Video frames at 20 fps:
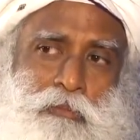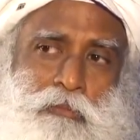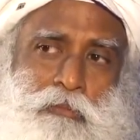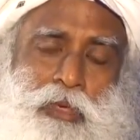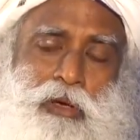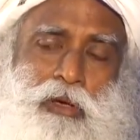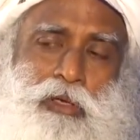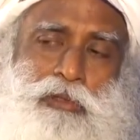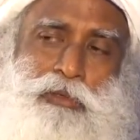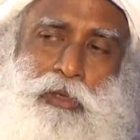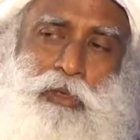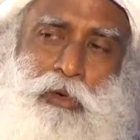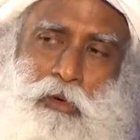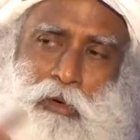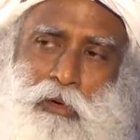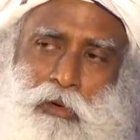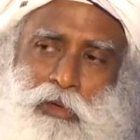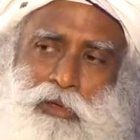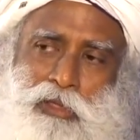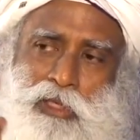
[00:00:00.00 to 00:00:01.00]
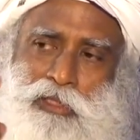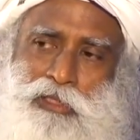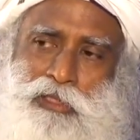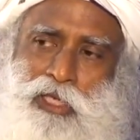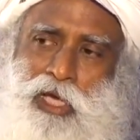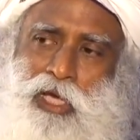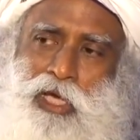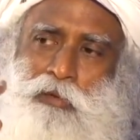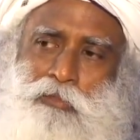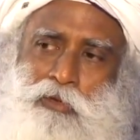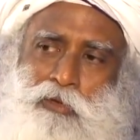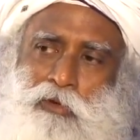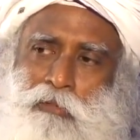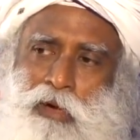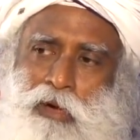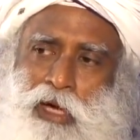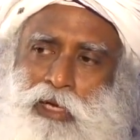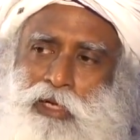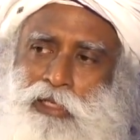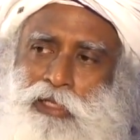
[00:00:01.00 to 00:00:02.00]
because all the time your
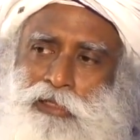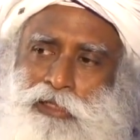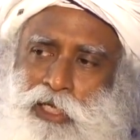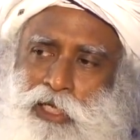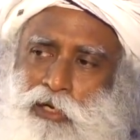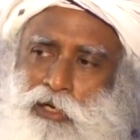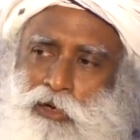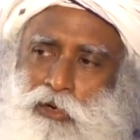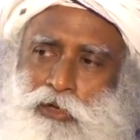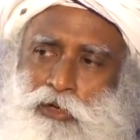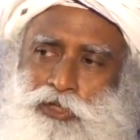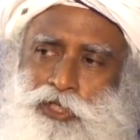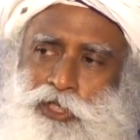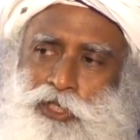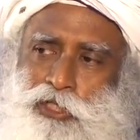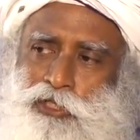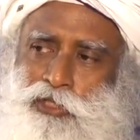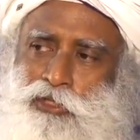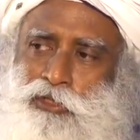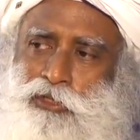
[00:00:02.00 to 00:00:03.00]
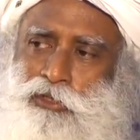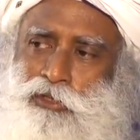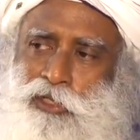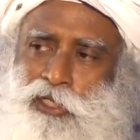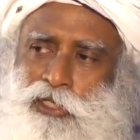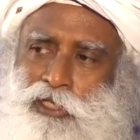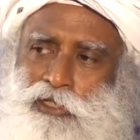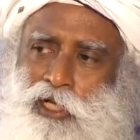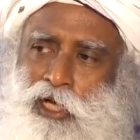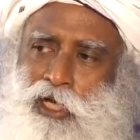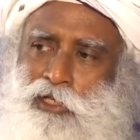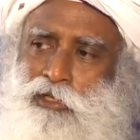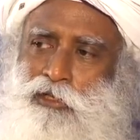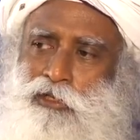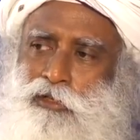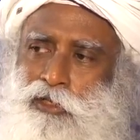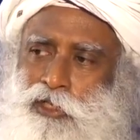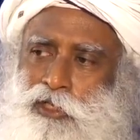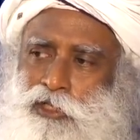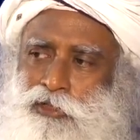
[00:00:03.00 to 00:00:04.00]
mind is saying, "Oh, she's good, he's not
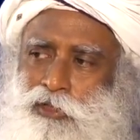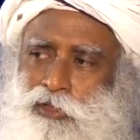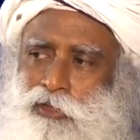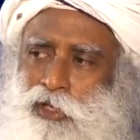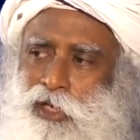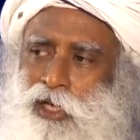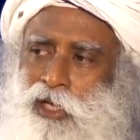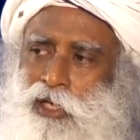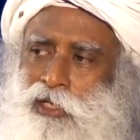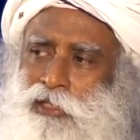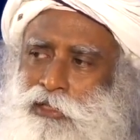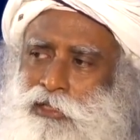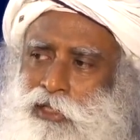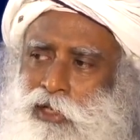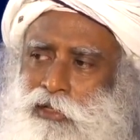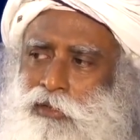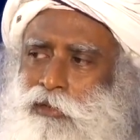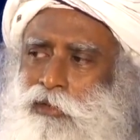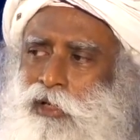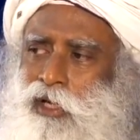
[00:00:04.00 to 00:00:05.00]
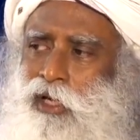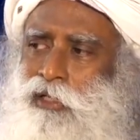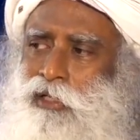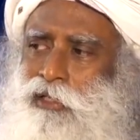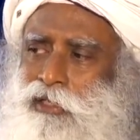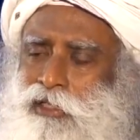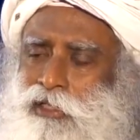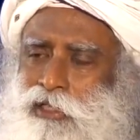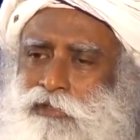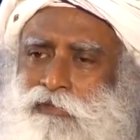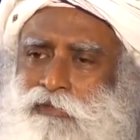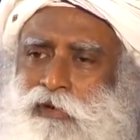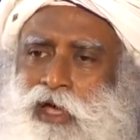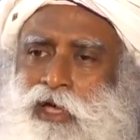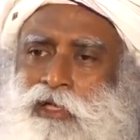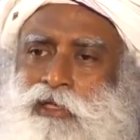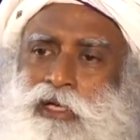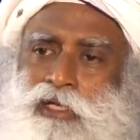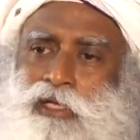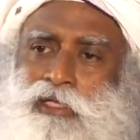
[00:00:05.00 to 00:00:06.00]
good, he's okay, he's not okay, this is
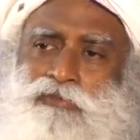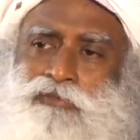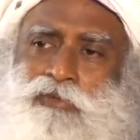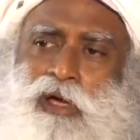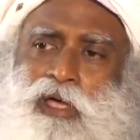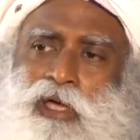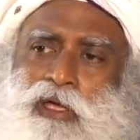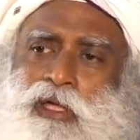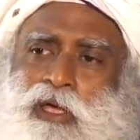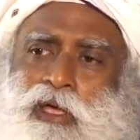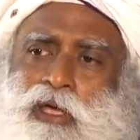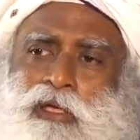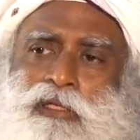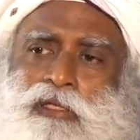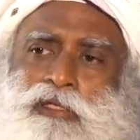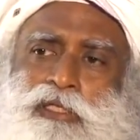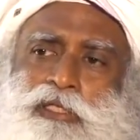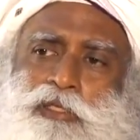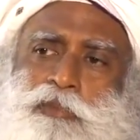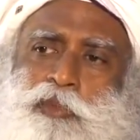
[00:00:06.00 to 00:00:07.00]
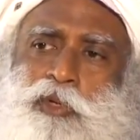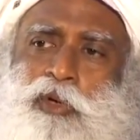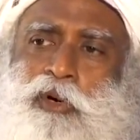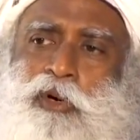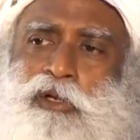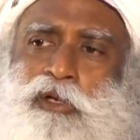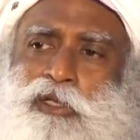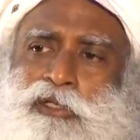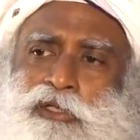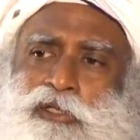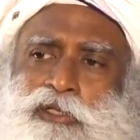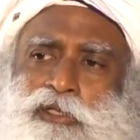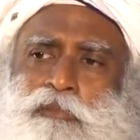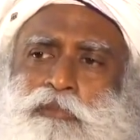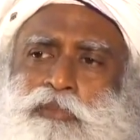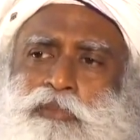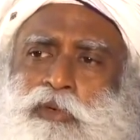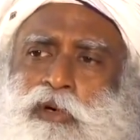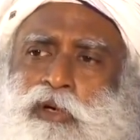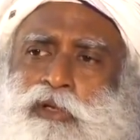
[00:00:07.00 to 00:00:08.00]
fine, that is fine, this is pure, this is
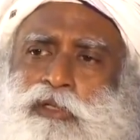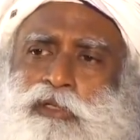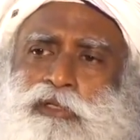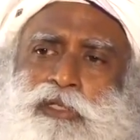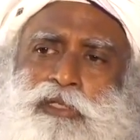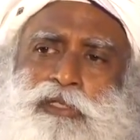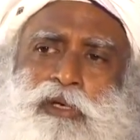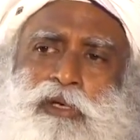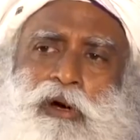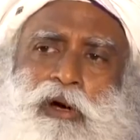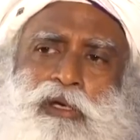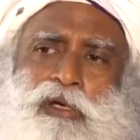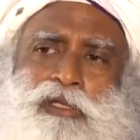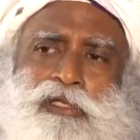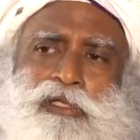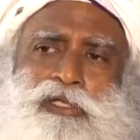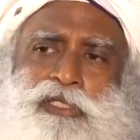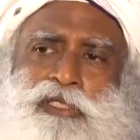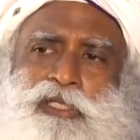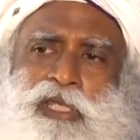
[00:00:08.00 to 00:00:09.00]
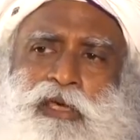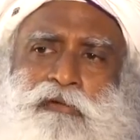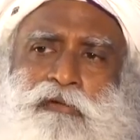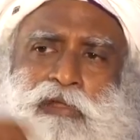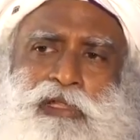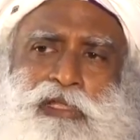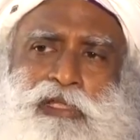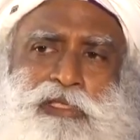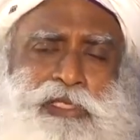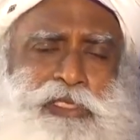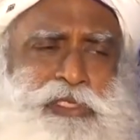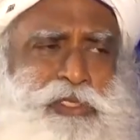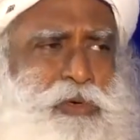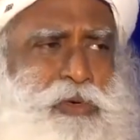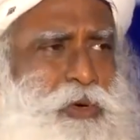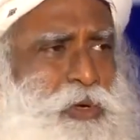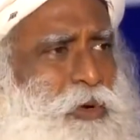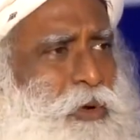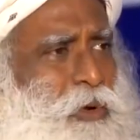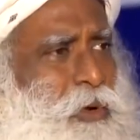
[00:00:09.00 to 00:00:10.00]
impure, this is God, this is devil," this is
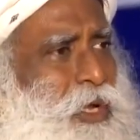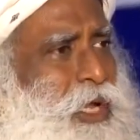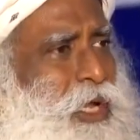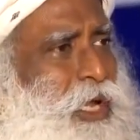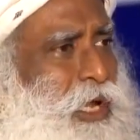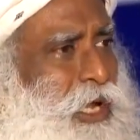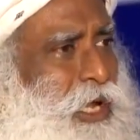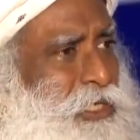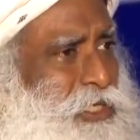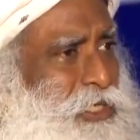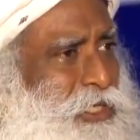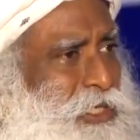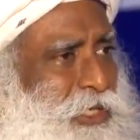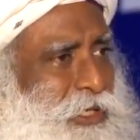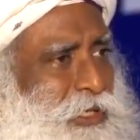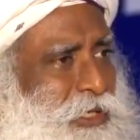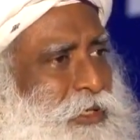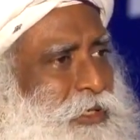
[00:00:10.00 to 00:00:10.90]
going on endlessly.